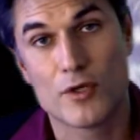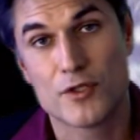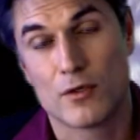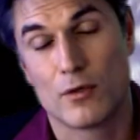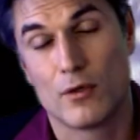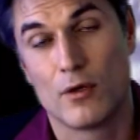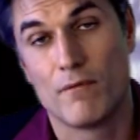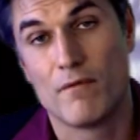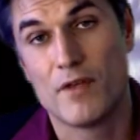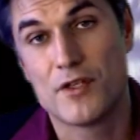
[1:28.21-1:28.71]

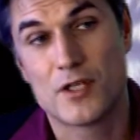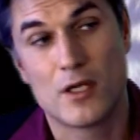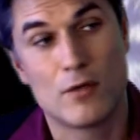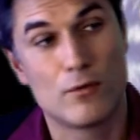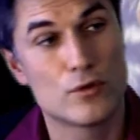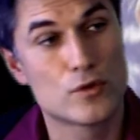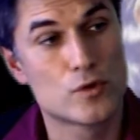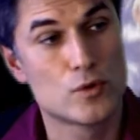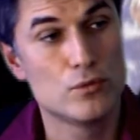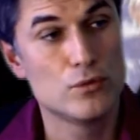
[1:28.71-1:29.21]
full
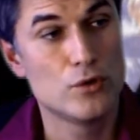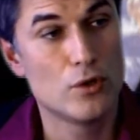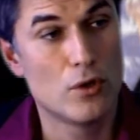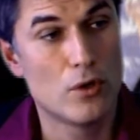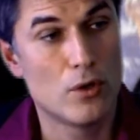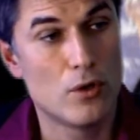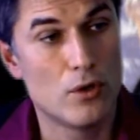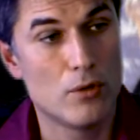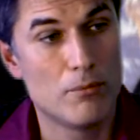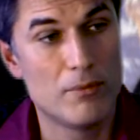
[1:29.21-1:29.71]
much
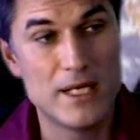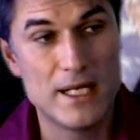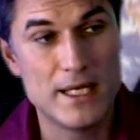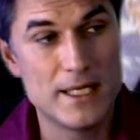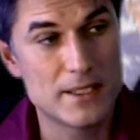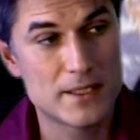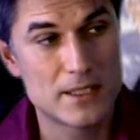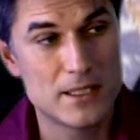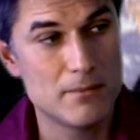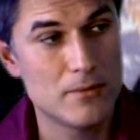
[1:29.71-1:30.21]
classic knowledge